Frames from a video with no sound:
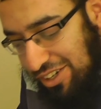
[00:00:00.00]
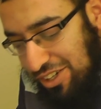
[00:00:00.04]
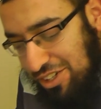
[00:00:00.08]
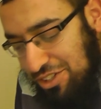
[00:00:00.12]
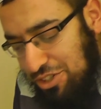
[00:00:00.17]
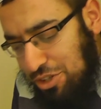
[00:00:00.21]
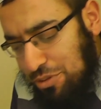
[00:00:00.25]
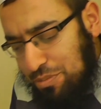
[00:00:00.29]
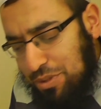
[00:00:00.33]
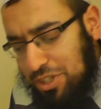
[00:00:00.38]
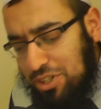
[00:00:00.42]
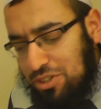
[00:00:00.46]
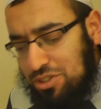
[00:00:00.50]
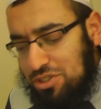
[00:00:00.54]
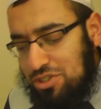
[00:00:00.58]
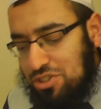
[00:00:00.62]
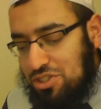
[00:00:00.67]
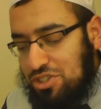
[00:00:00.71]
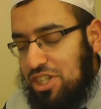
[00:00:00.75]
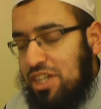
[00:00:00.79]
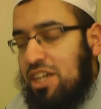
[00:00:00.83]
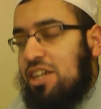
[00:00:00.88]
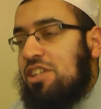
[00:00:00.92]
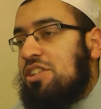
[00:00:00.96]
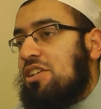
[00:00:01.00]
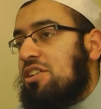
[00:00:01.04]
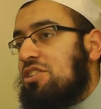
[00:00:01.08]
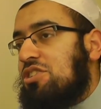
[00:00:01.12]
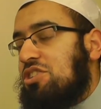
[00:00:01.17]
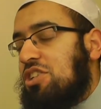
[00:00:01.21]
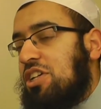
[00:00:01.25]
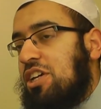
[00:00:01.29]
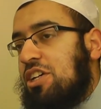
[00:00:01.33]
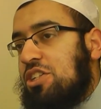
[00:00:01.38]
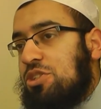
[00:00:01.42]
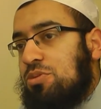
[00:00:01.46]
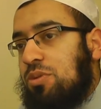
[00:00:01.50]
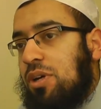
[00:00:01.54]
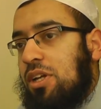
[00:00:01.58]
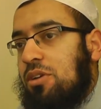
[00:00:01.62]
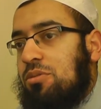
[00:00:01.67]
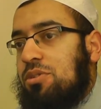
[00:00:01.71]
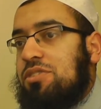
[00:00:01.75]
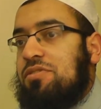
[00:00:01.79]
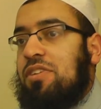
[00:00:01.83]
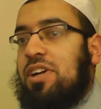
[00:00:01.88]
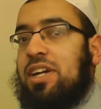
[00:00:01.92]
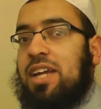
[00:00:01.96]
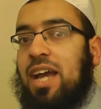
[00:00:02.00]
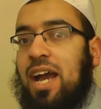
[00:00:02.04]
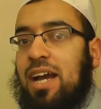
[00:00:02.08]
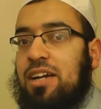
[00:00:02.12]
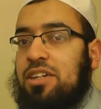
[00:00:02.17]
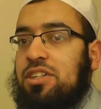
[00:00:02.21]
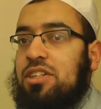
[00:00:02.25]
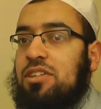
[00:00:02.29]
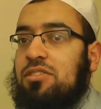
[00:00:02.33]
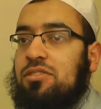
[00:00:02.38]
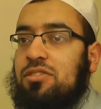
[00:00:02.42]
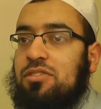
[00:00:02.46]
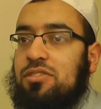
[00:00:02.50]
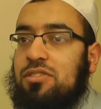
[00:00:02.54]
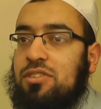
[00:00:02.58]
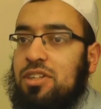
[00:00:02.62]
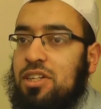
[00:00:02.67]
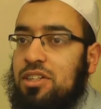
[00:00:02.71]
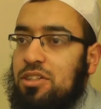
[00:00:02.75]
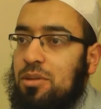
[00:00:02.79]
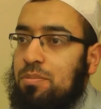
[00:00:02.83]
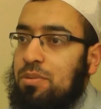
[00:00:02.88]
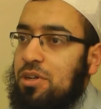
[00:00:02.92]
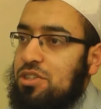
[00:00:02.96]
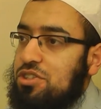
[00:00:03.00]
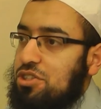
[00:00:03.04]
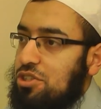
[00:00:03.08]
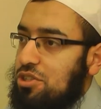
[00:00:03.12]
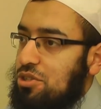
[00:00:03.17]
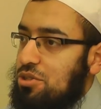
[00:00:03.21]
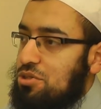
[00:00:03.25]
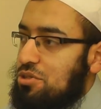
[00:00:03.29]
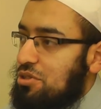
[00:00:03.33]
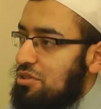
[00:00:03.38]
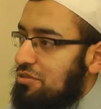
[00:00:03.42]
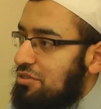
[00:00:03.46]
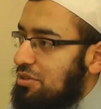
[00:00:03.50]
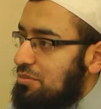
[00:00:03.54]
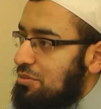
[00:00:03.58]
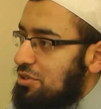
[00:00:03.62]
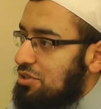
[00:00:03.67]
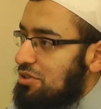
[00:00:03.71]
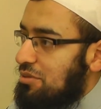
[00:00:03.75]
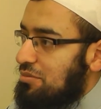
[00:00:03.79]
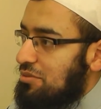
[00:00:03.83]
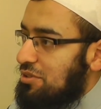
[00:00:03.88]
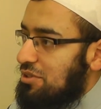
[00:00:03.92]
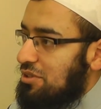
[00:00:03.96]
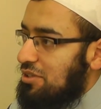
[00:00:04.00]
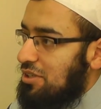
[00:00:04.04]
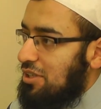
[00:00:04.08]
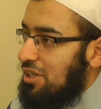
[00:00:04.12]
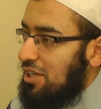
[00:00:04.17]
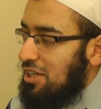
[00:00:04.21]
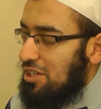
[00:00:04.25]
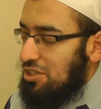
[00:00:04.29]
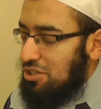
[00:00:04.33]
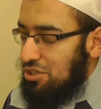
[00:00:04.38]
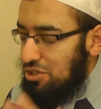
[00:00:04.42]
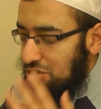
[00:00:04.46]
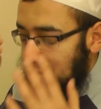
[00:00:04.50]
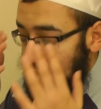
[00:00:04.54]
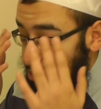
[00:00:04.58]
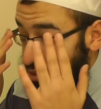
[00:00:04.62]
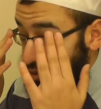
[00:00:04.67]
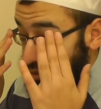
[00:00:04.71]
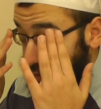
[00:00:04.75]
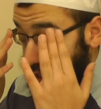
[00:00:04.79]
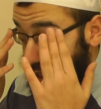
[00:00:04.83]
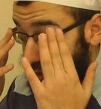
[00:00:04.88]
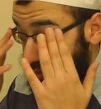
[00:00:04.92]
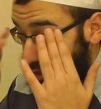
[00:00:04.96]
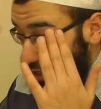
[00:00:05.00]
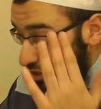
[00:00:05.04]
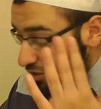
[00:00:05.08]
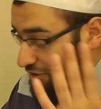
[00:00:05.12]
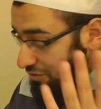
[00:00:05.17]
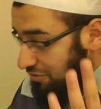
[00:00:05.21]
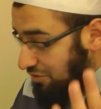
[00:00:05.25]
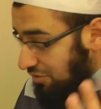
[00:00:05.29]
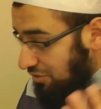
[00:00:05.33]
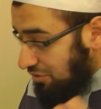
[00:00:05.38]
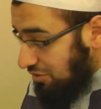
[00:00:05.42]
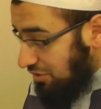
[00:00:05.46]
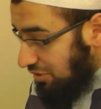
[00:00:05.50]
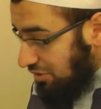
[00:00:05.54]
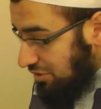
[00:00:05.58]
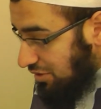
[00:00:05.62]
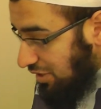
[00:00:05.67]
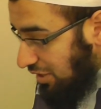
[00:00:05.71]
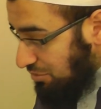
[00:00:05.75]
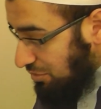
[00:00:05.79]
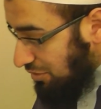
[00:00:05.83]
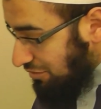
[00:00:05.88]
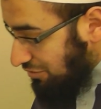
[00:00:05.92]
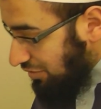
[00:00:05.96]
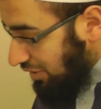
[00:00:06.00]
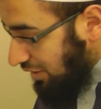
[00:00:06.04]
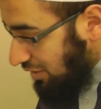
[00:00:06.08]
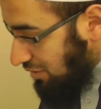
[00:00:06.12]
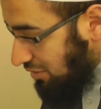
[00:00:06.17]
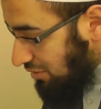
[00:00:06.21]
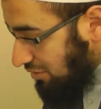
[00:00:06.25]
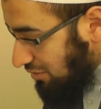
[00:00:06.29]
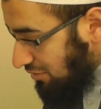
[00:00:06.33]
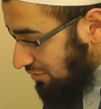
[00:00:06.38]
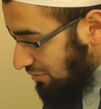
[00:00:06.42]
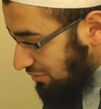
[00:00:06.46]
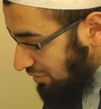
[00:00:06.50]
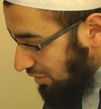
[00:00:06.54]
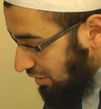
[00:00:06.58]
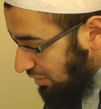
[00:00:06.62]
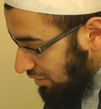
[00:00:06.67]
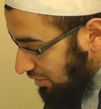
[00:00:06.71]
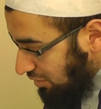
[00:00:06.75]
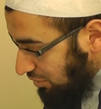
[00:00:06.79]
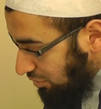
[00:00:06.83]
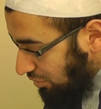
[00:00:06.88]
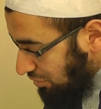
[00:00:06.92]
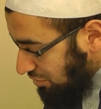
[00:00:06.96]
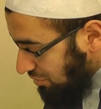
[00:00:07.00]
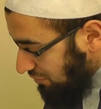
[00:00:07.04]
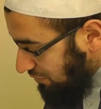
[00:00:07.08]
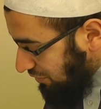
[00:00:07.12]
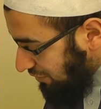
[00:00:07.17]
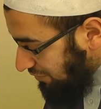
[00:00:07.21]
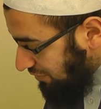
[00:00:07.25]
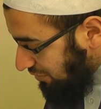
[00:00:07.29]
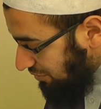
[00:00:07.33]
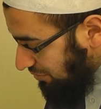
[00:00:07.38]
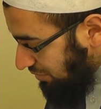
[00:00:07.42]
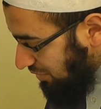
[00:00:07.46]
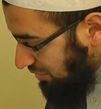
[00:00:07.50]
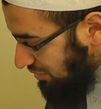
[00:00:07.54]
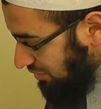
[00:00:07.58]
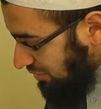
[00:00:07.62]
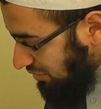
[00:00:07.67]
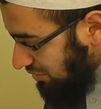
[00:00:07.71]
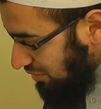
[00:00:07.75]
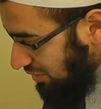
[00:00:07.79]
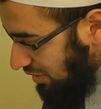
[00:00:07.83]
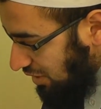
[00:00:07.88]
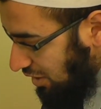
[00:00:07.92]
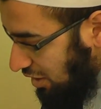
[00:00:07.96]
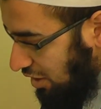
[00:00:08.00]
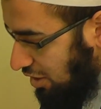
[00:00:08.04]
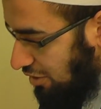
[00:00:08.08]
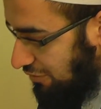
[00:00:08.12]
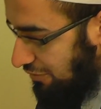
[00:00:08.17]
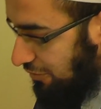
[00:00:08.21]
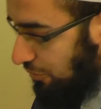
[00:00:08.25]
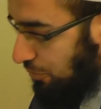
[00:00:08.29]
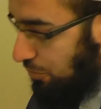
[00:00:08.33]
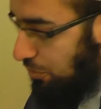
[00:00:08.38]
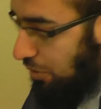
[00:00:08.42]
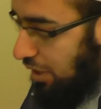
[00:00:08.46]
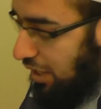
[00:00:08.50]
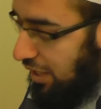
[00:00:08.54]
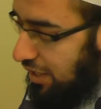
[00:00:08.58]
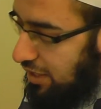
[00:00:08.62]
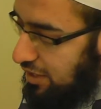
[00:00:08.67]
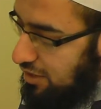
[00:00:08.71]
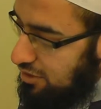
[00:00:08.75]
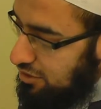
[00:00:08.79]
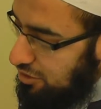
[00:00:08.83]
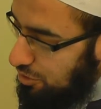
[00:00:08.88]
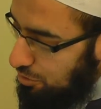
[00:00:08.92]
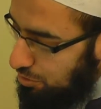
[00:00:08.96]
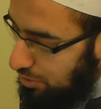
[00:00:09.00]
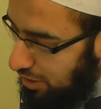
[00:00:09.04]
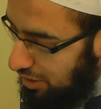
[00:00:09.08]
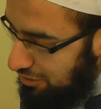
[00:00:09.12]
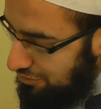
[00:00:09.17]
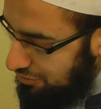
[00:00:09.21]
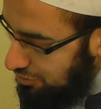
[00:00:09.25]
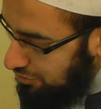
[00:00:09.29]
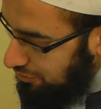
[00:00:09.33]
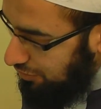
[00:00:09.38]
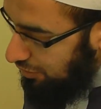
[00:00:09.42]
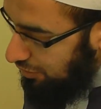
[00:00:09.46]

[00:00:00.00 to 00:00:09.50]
So because she as well was very active in the persecution of the Muslims. She used to do many, many different things, and we find lots of different reasons for why the wife of